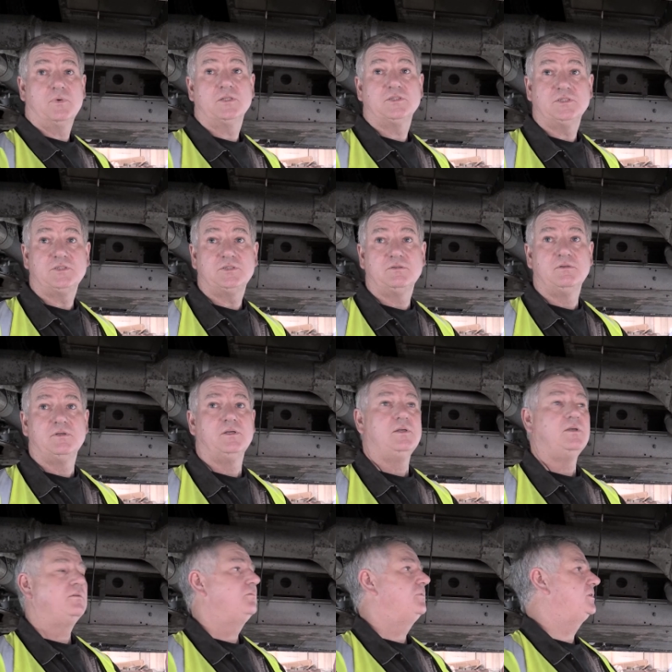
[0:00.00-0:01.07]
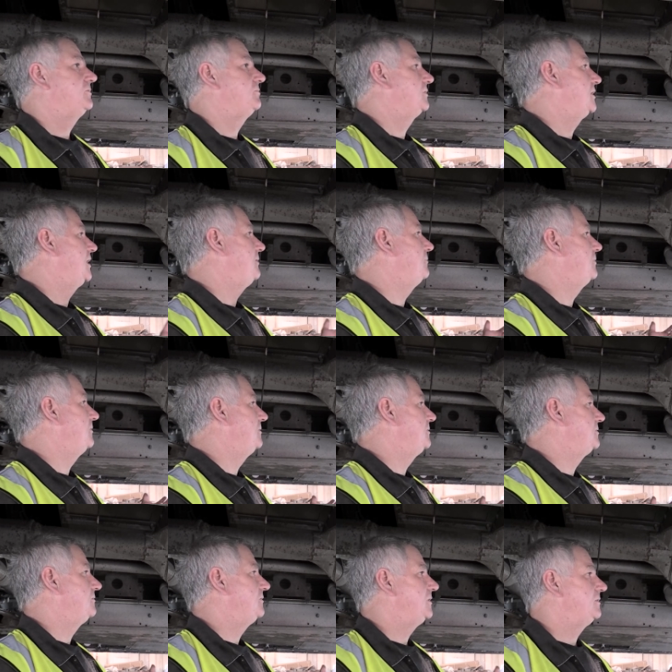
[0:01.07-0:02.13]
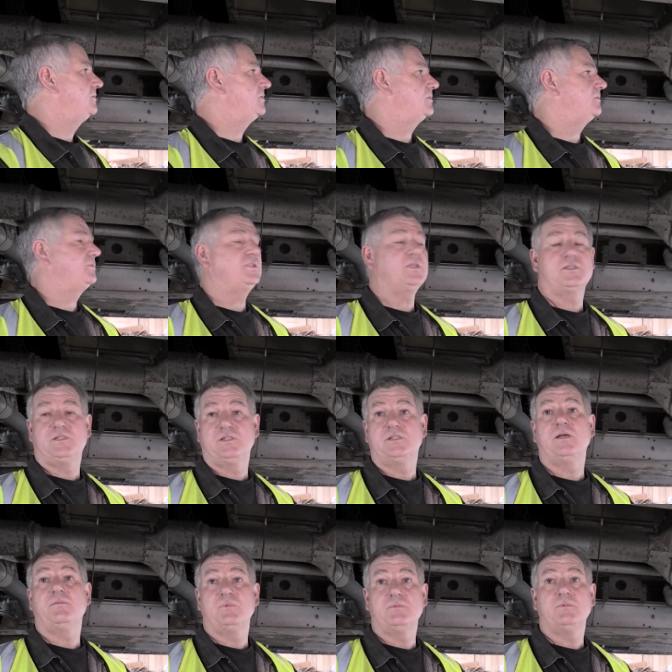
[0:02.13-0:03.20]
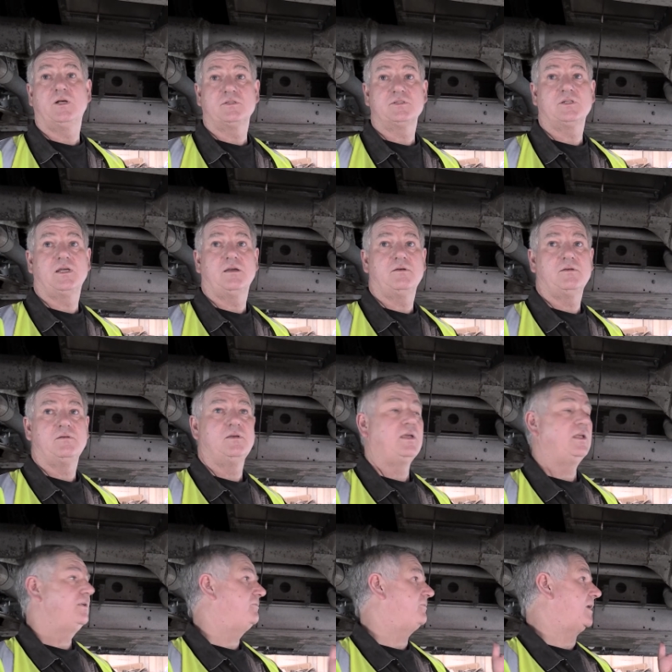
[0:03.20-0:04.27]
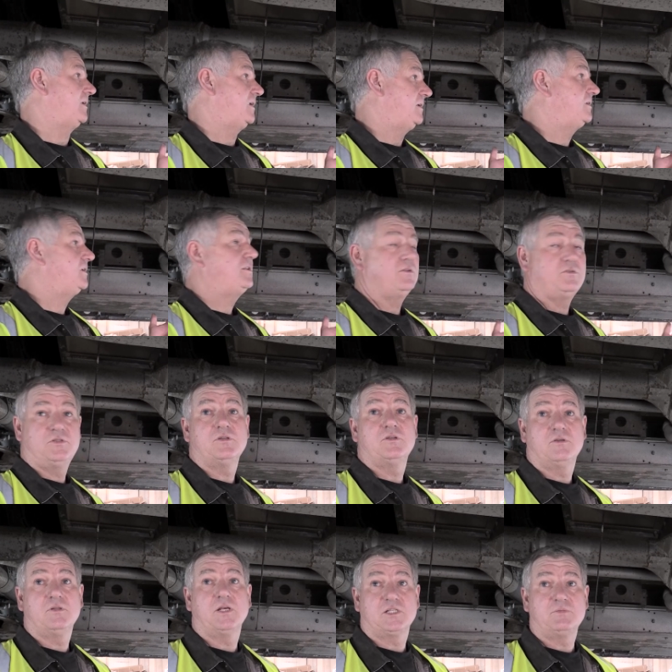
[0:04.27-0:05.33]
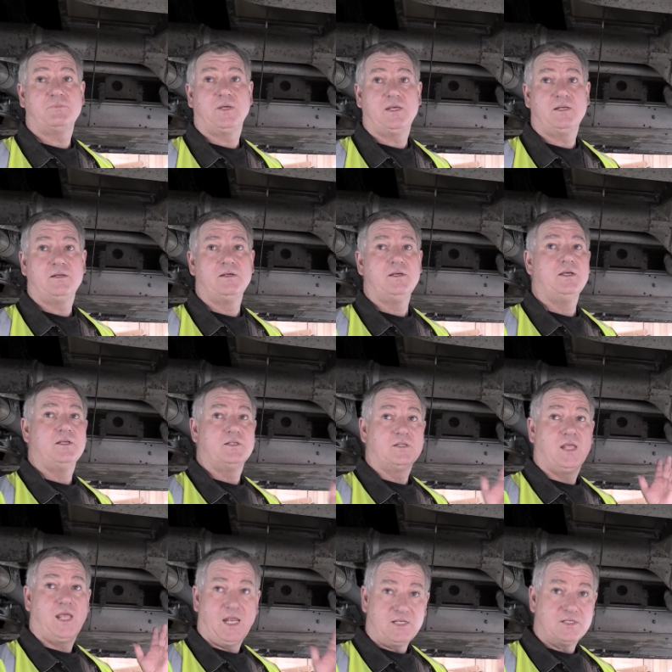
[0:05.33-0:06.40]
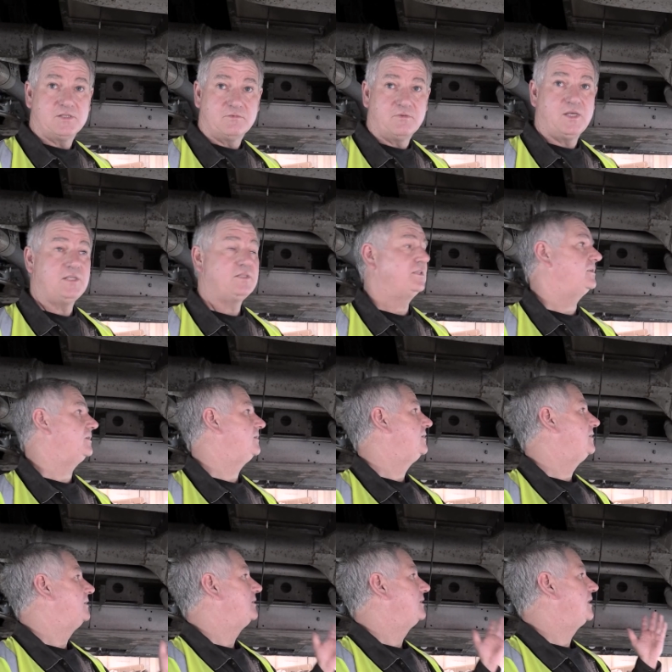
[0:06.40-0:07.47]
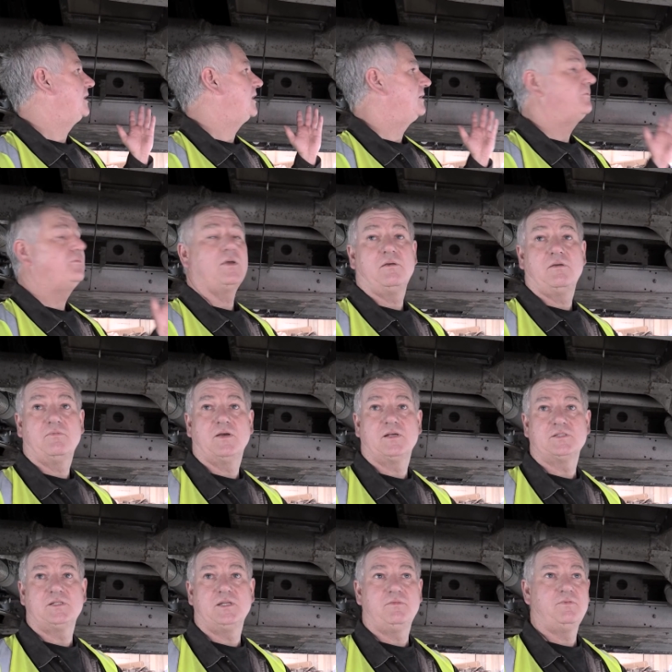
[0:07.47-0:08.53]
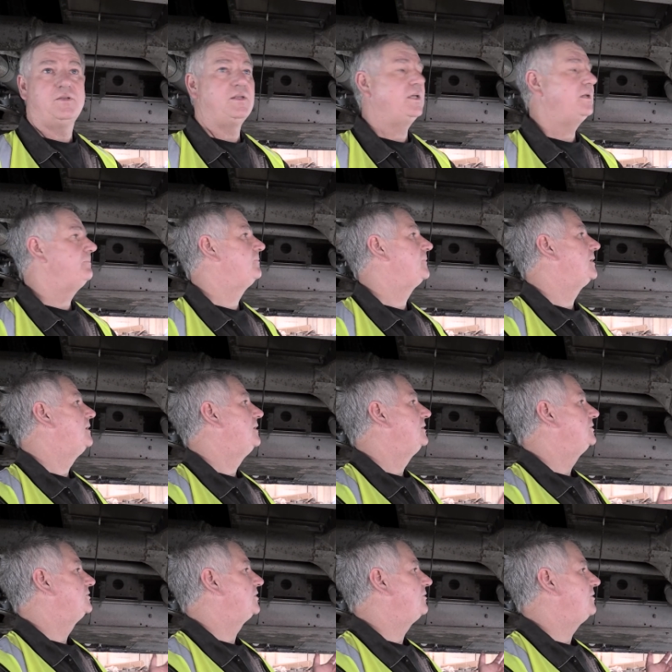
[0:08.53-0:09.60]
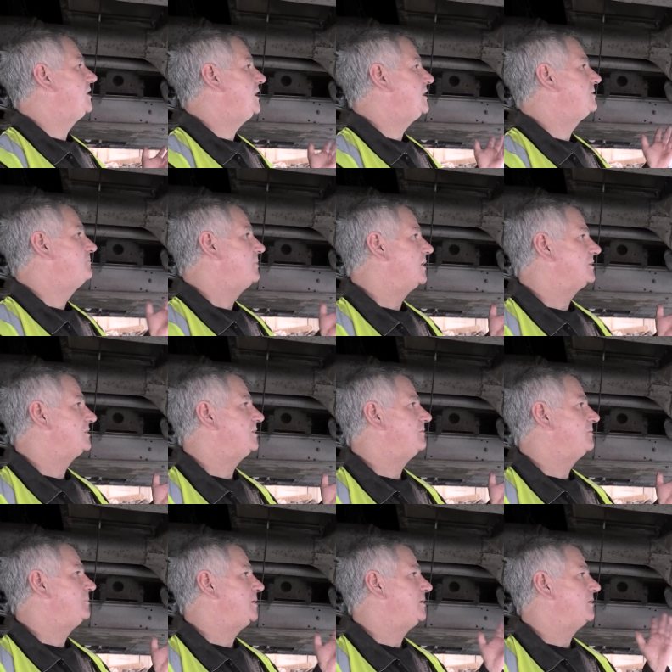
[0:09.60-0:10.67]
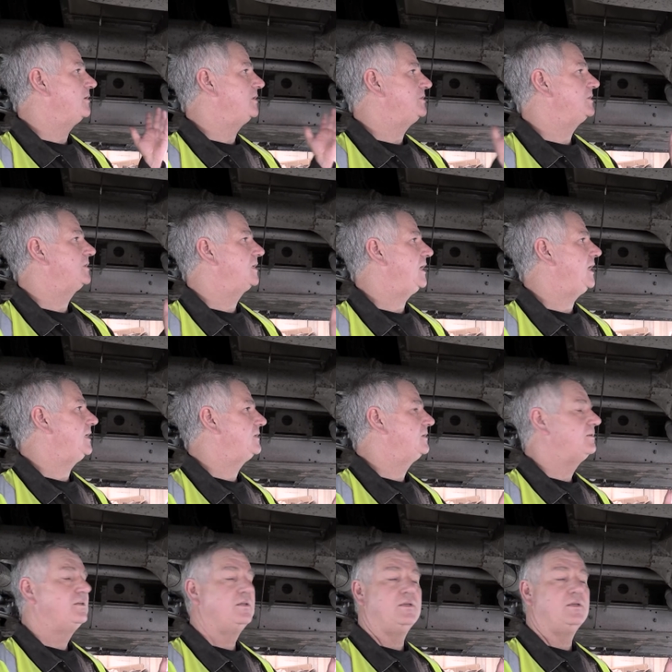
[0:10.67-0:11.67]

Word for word: buses which were capable of doing sort of 60, 70 miles an hour. in fact they did used to do that speed, hence the reason they had a very fast diff in there. So in this bus it would be nice to get